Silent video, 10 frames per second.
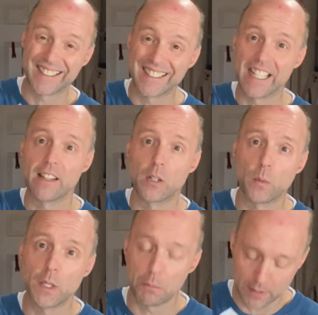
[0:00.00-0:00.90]
together when
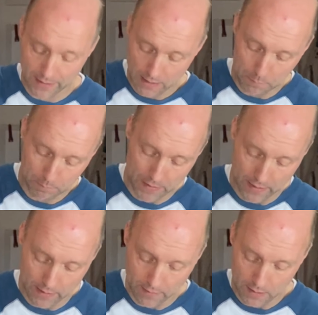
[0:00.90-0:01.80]
you put it
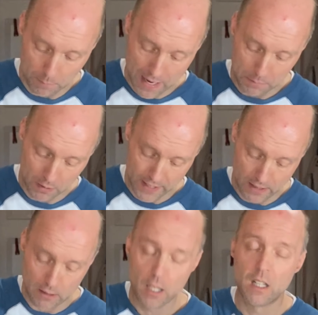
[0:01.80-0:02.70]
in the pie plate,
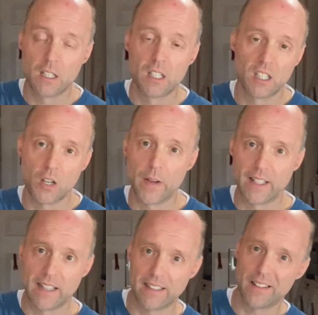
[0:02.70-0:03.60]
go ahead
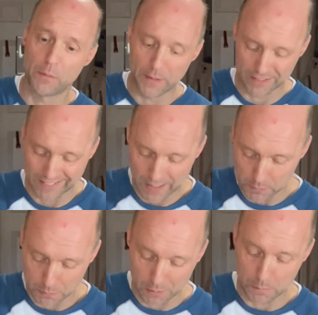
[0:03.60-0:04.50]
and add another melted
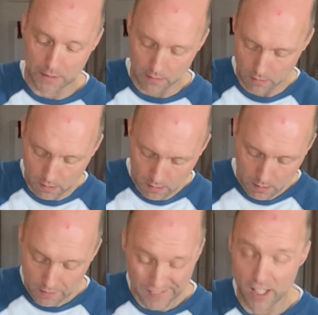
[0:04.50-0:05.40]
tablespoon of butter.
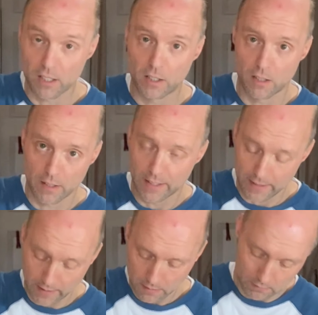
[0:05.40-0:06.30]
Not going to hurt it any.